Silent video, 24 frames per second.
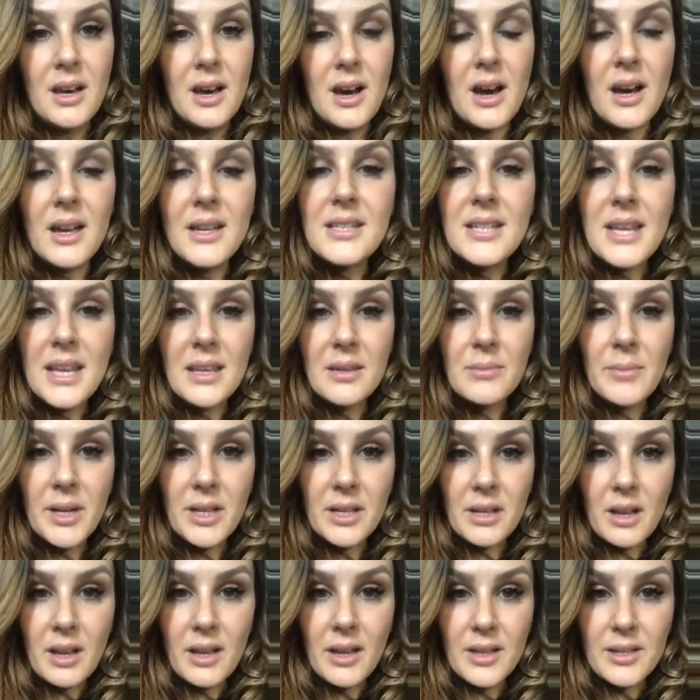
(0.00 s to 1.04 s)
I take my
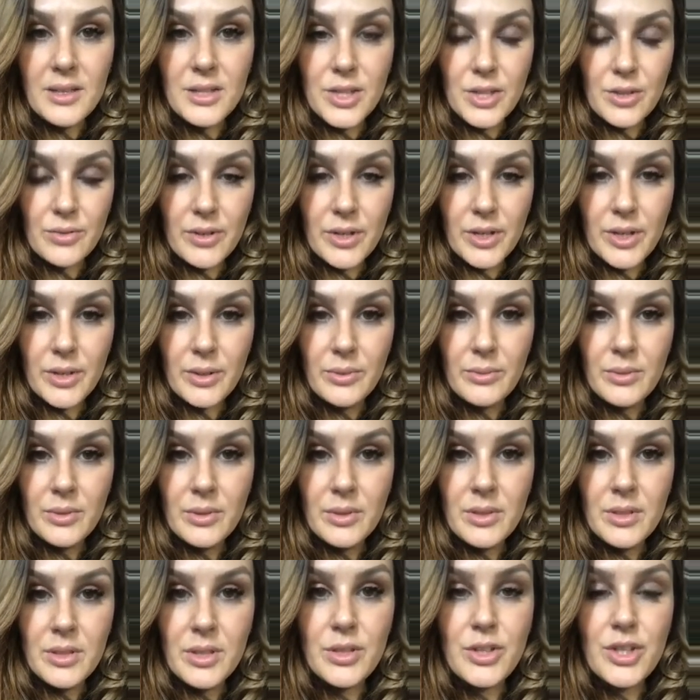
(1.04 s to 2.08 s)
clients through
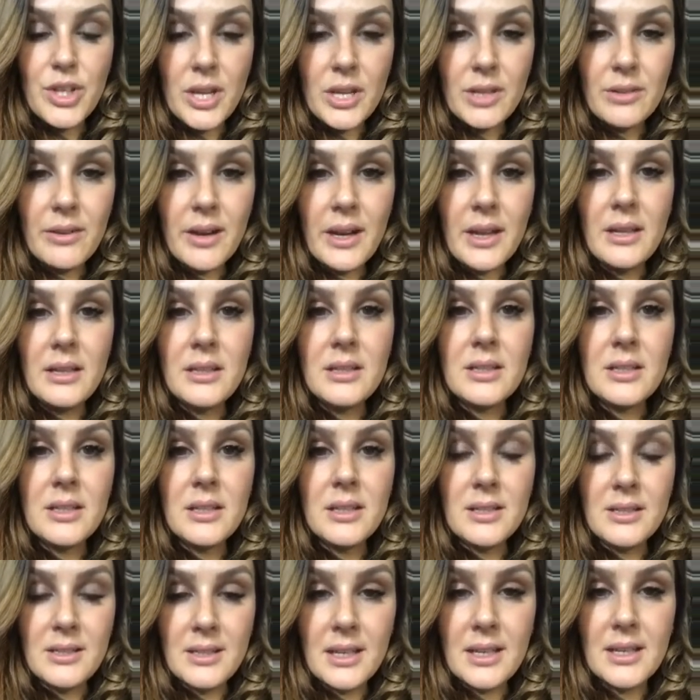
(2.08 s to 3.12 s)
to generate
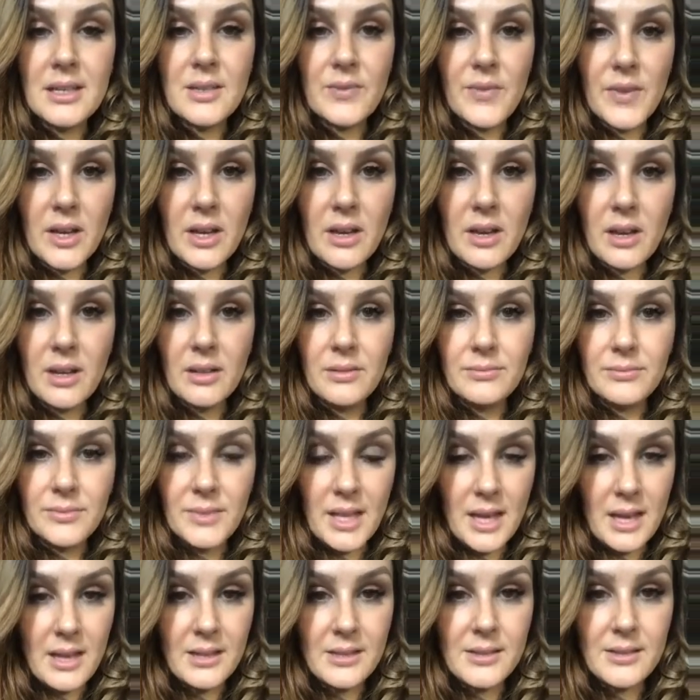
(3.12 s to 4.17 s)
six-figure,
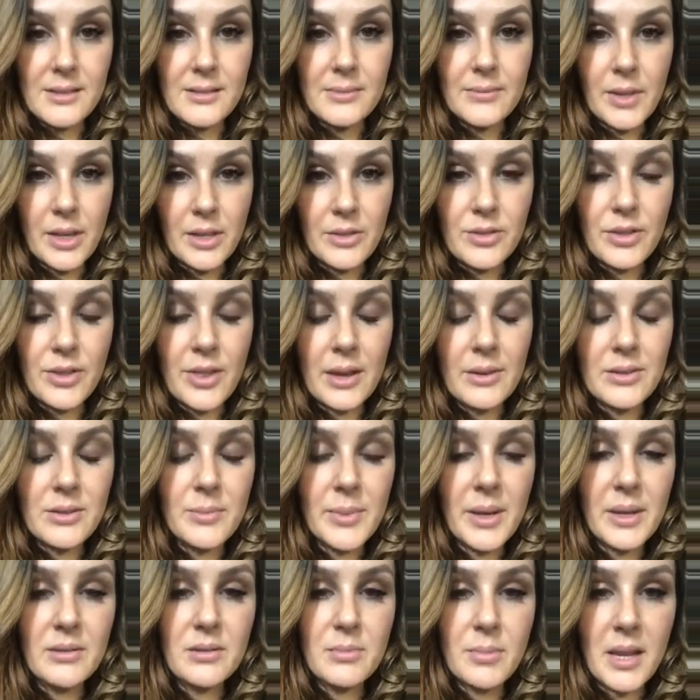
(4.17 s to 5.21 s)
yes,
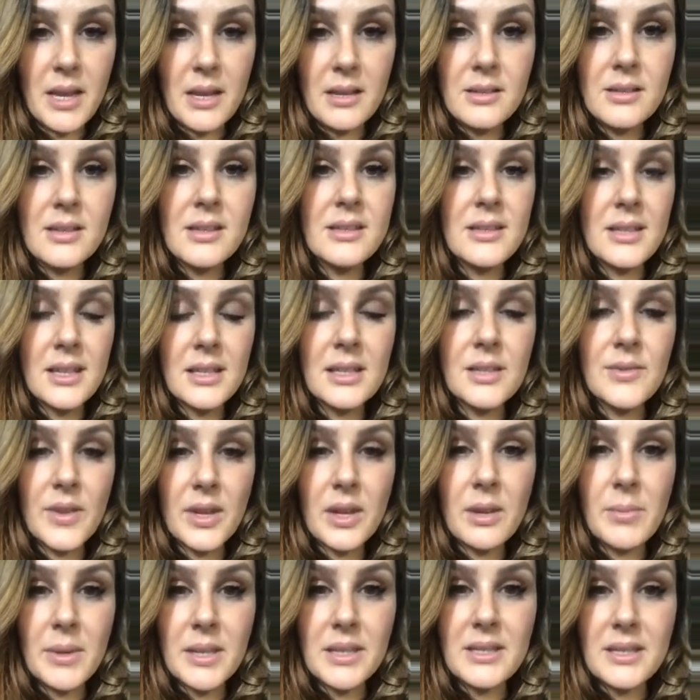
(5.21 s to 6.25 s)
£100,000 plus,
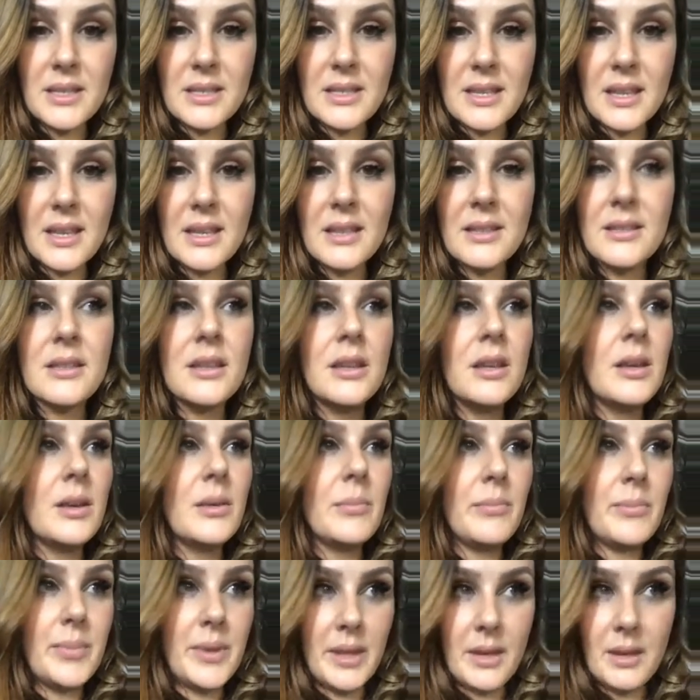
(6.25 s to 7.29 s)
six-figure businesses,
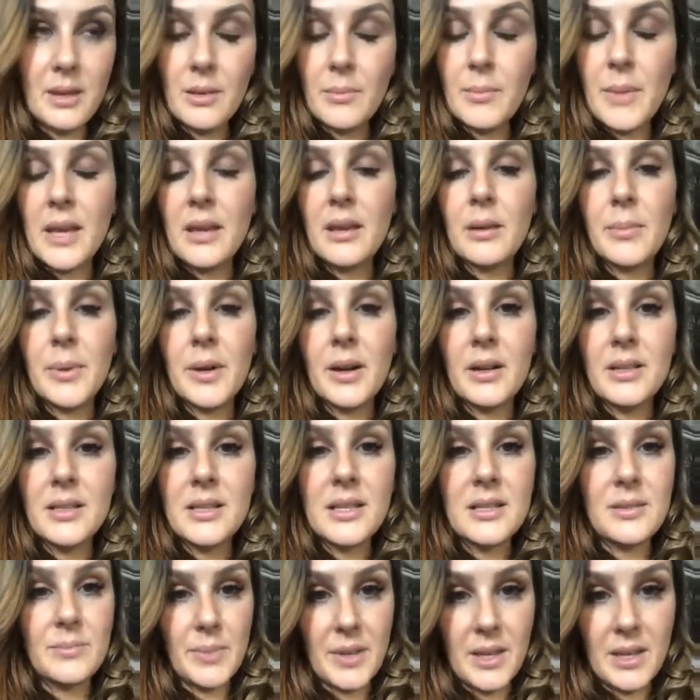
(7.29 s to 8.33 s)
being a makeup
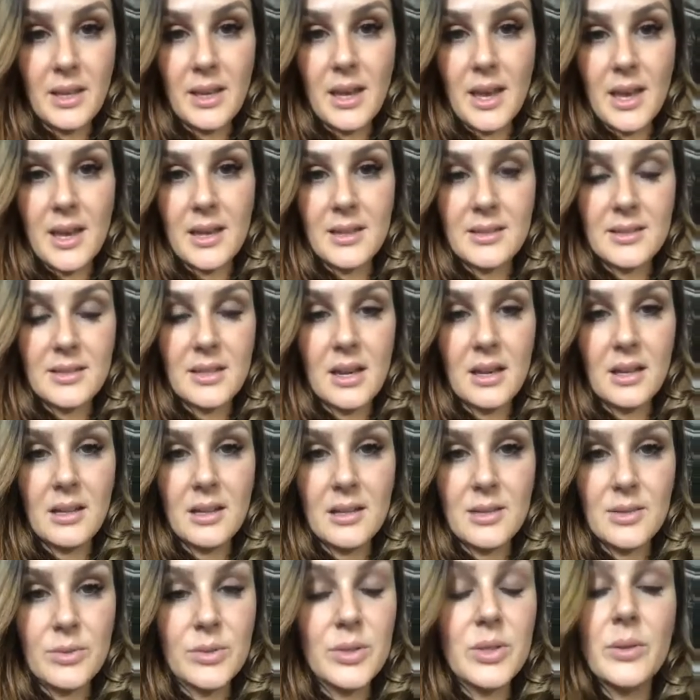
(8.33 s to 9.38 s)
artist, being a
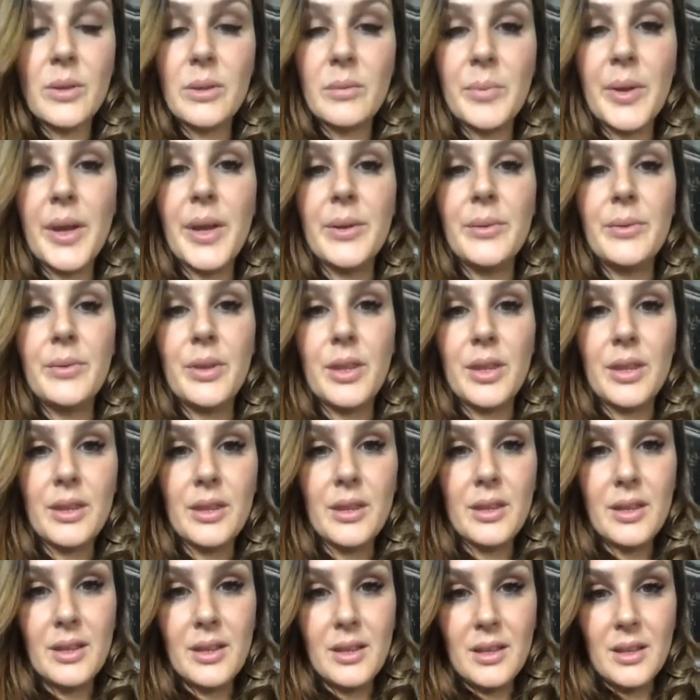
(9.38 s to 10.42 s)
hairstylist, or doing both.
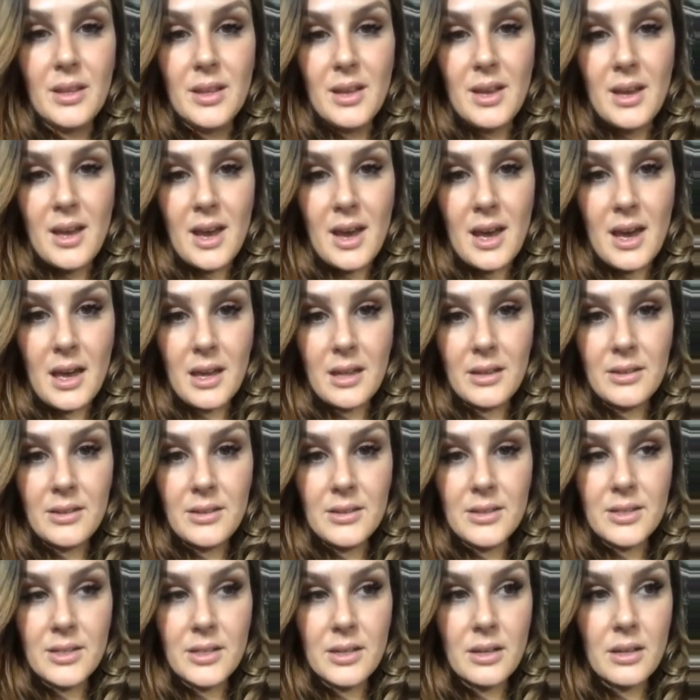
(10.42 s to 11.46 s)

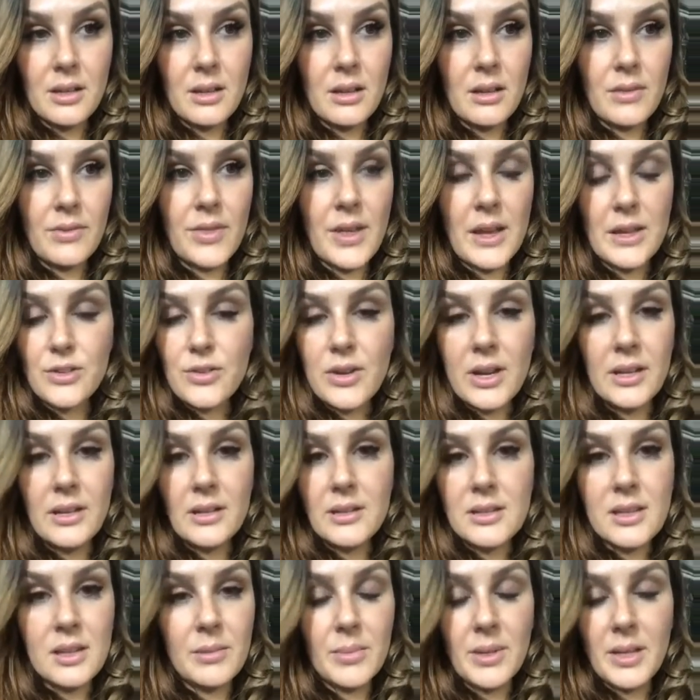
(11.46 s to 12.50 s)
And that training
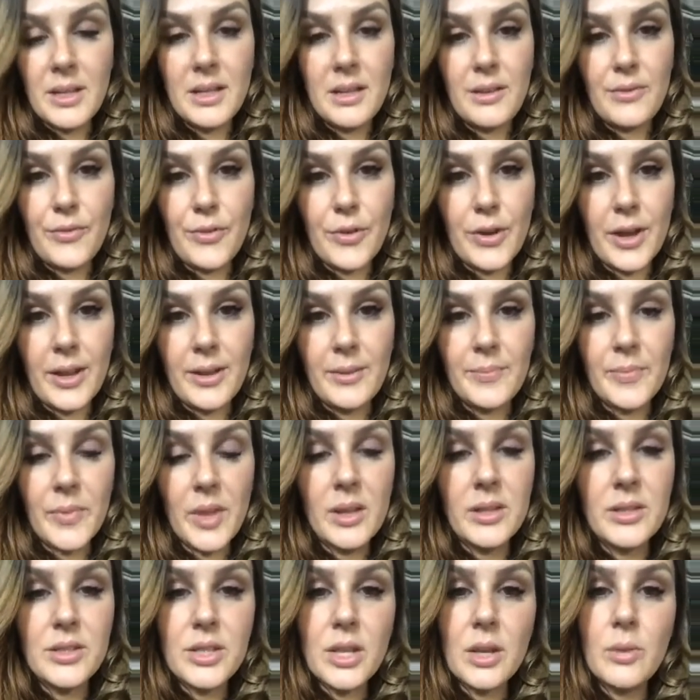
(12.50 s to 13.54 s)
is completely free.
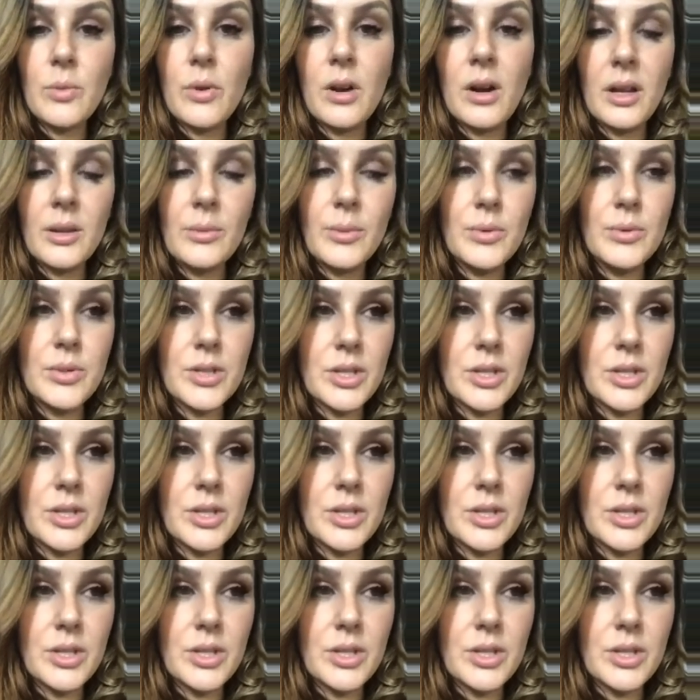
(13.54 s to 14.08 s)
And so what I will